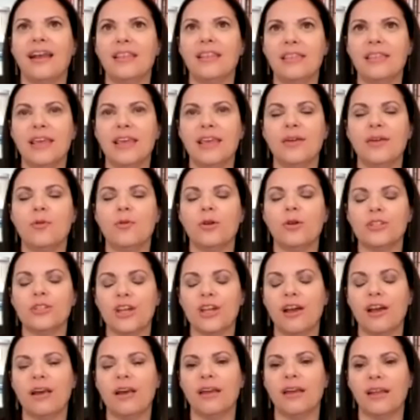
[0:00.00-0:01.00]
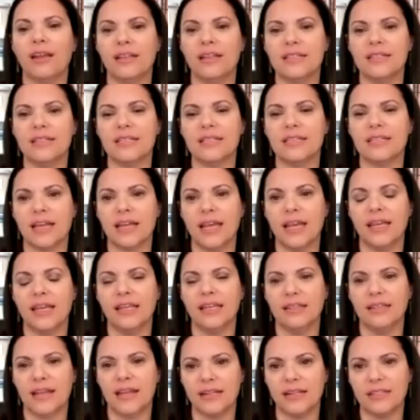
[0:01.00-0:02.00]
think we're taught in
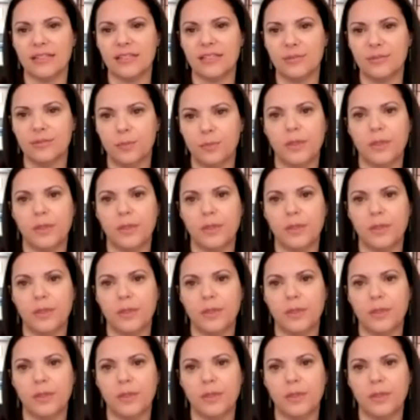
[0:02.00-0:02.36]
society not to